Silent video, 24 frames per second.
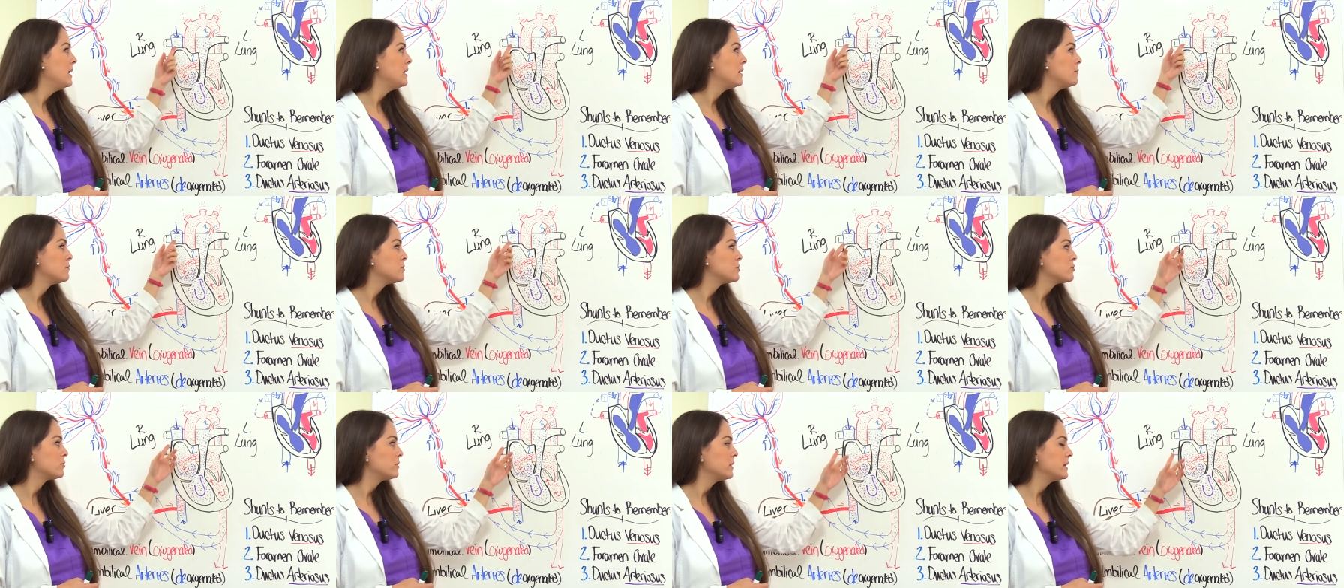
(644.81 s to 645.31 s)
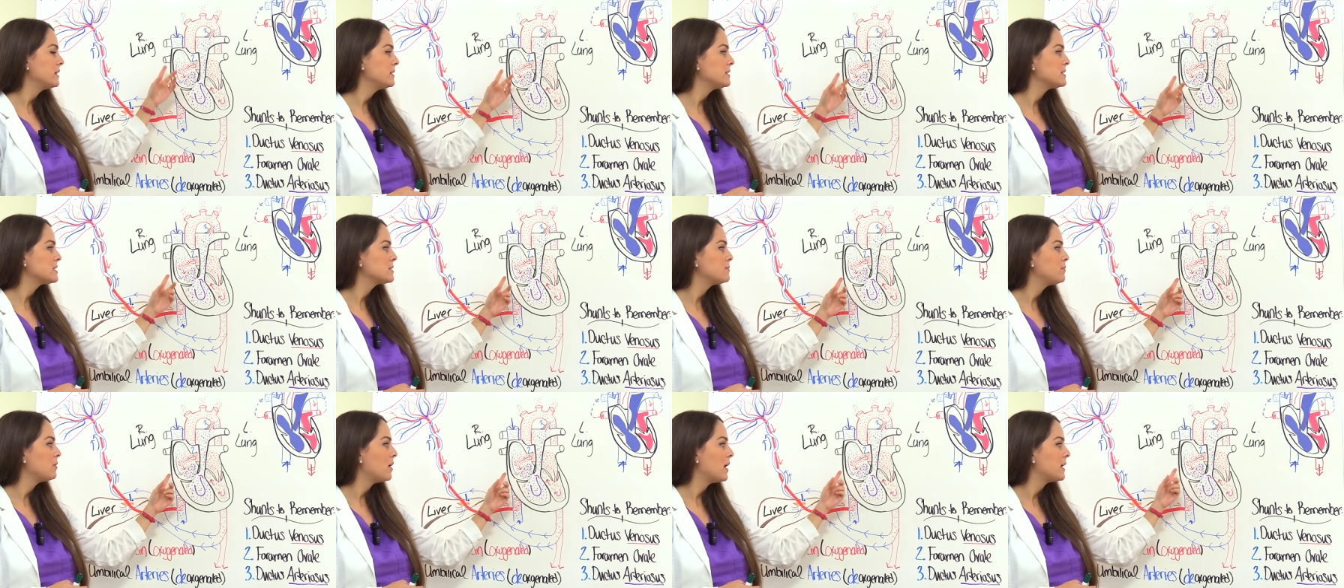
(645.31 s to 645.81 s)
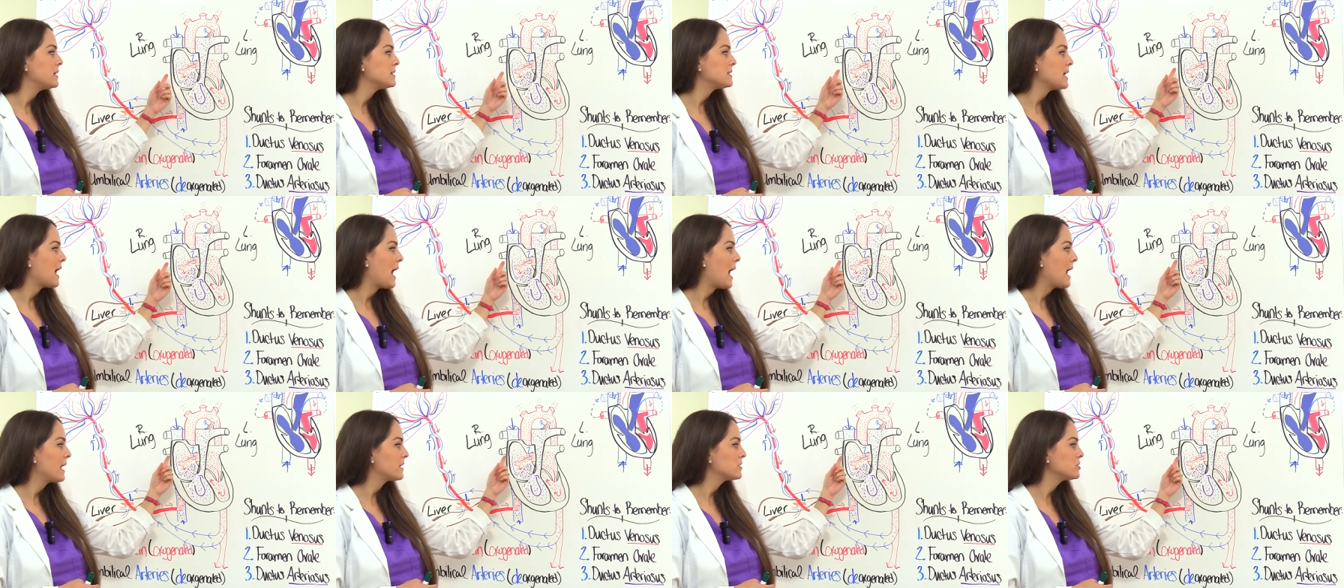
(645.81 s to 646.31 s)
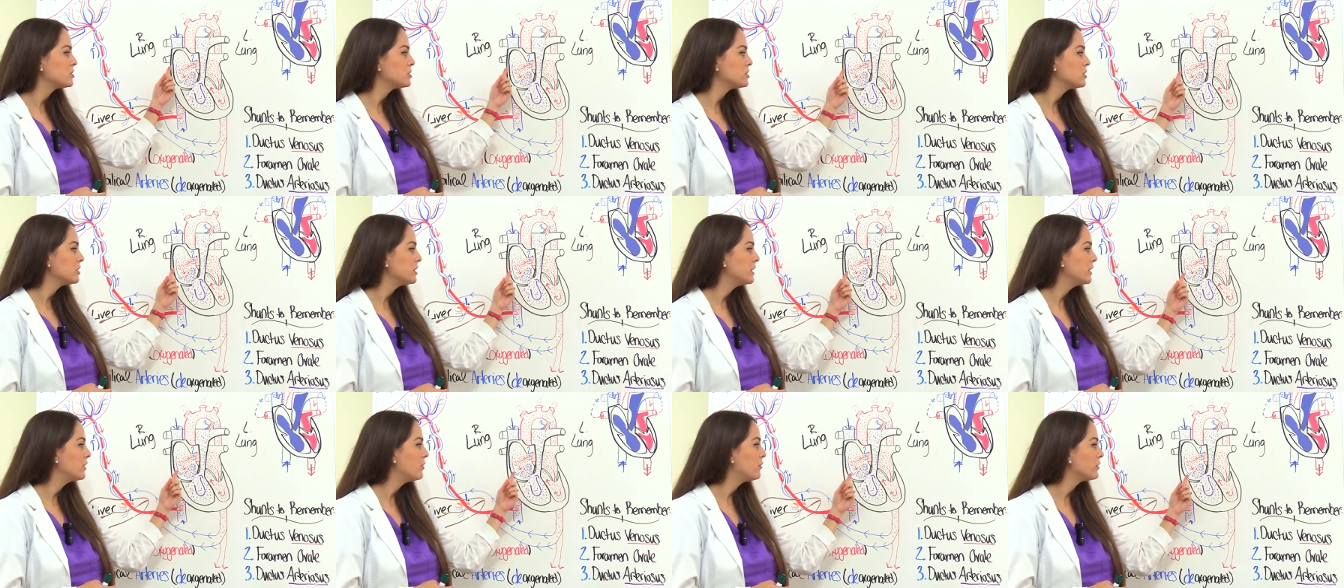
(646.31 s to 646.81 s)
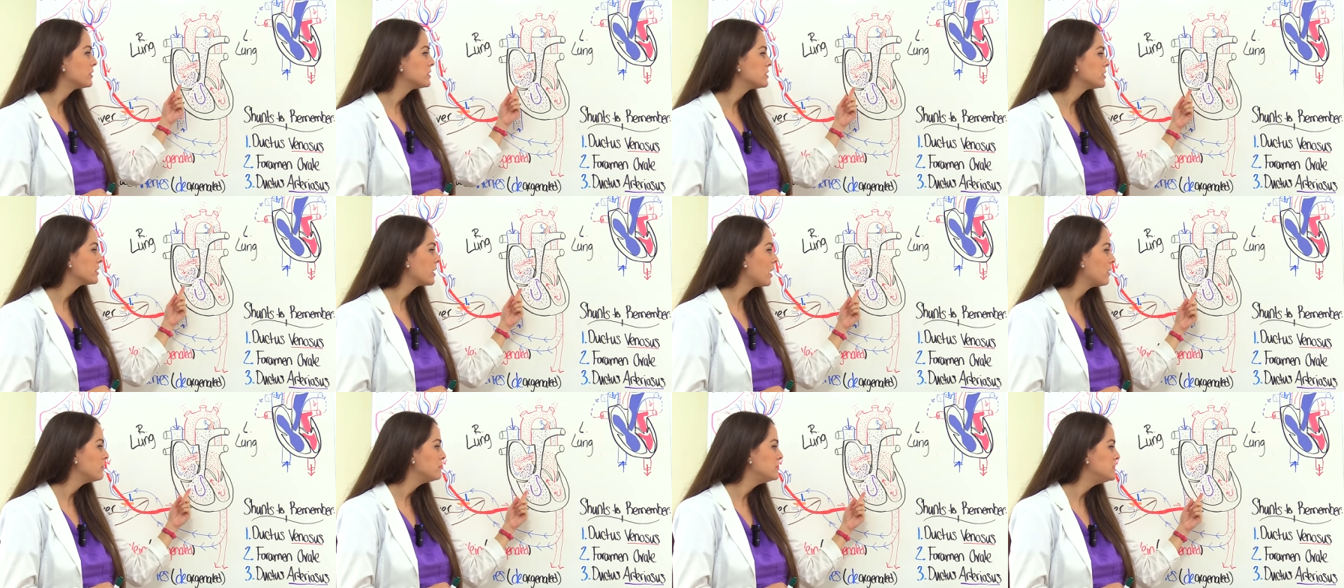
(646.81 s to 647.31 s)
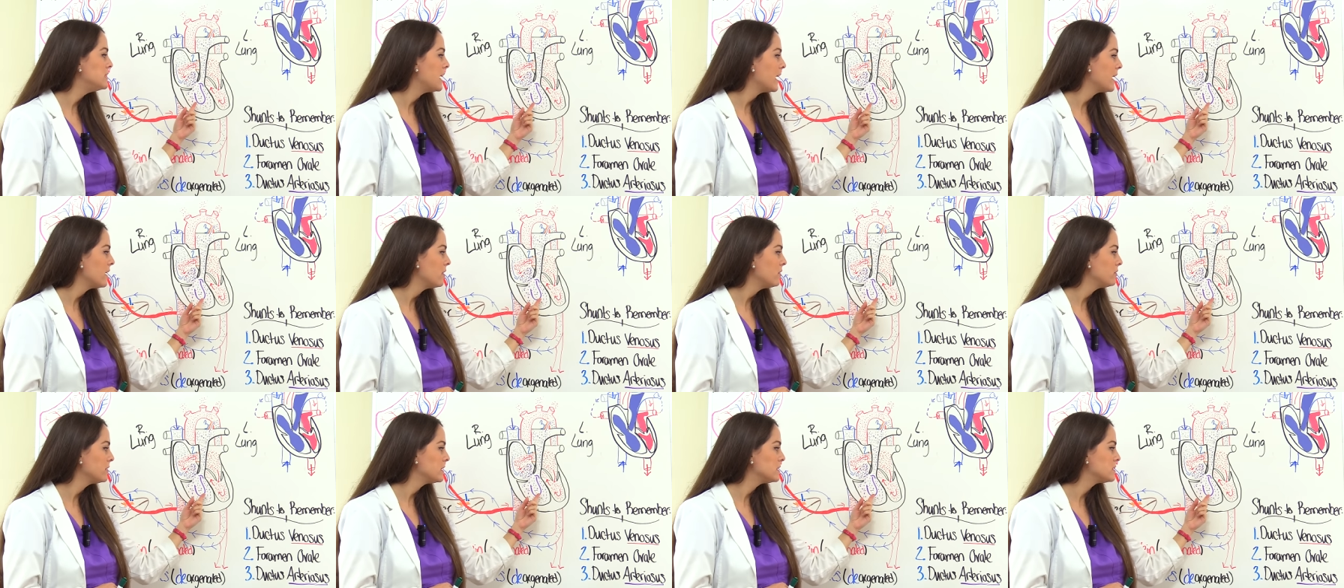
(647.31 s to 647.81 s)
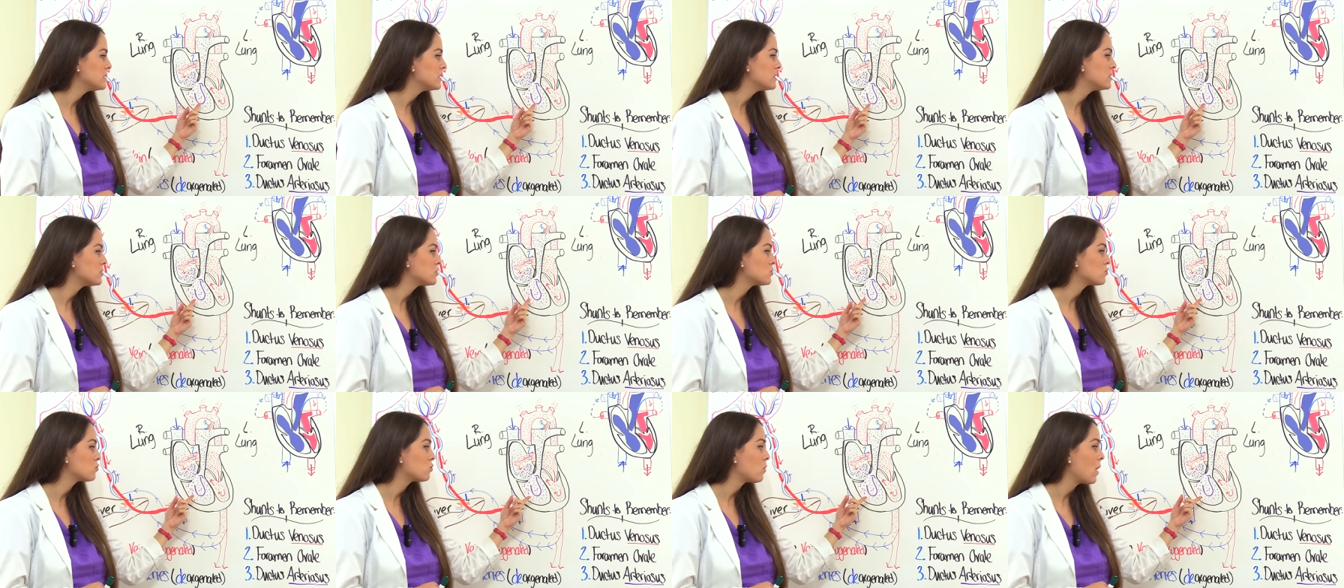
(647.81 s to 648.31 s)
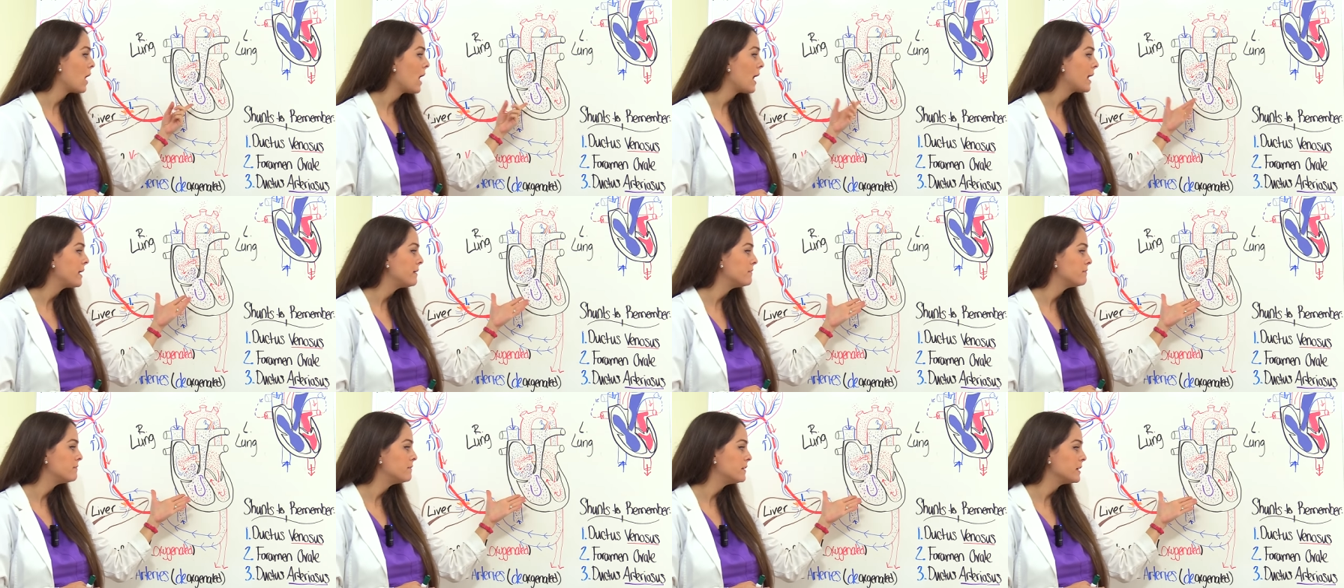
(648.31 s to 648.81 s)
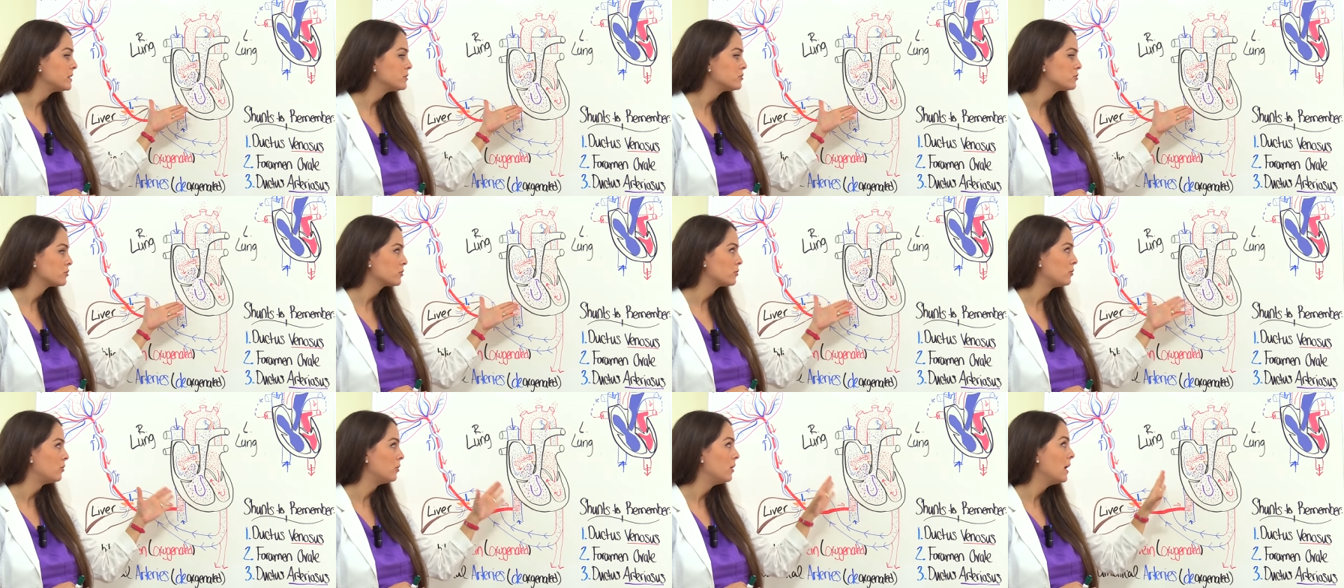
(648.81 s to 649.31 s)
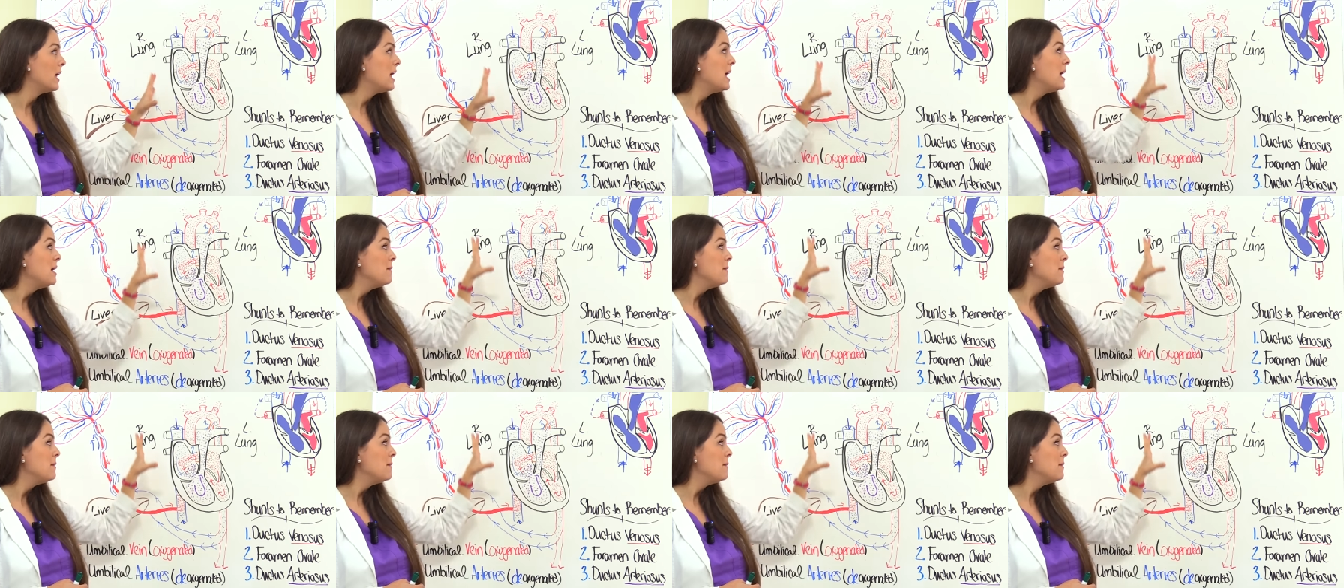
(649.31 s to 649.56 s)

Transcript: The majority of this blood is actually going to go down into this right ventricle